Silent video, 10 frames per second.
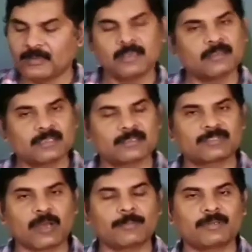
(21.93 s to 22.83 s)
In this
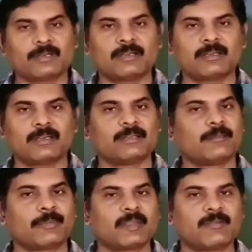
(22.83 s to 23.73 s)
chapter, in the
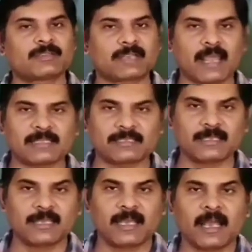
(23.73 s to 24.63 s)
previous class,
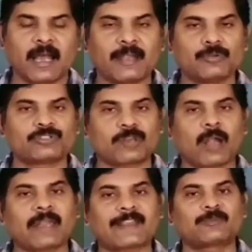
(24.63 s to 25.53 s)
I do
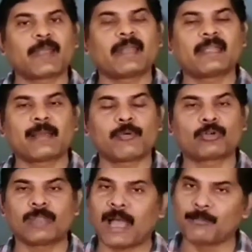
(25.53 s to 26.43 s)
start explaining
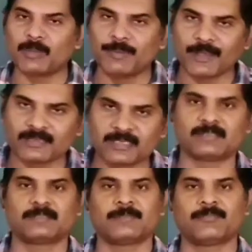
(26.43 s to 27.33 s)
about
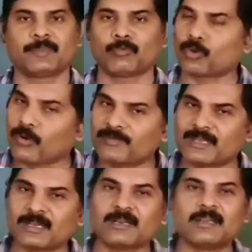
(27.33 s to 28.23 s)
amoebiasis, one of
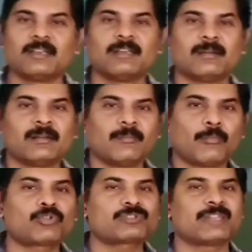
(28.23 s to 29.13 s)
the
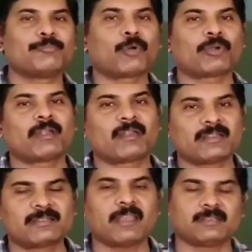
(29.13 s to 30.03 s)
most important
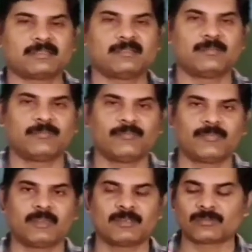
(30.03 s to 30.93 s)
disease.
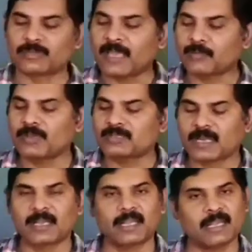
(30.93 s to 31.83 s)
So there we
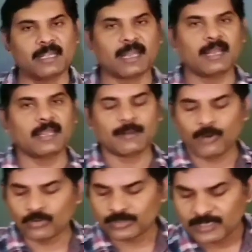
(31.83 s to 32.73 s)
studied detailedly
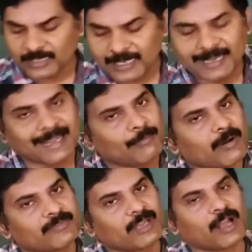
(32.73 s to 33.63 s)
about name
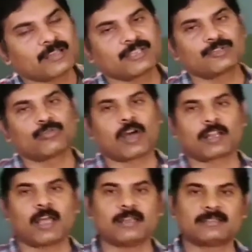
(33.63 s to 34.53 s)
of the causative
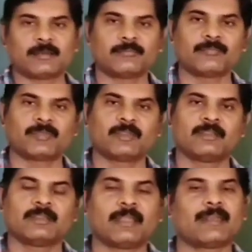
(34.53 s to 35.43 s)
organism,
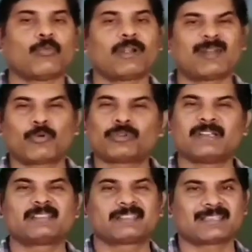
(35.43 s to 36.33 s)
then what about
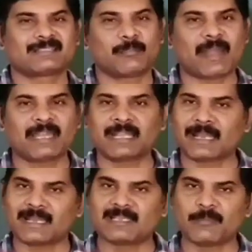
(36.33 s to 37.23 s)
its systematic
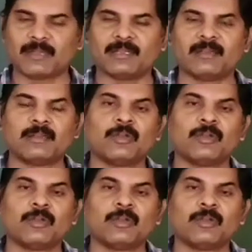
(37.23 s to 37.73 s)
arrangement,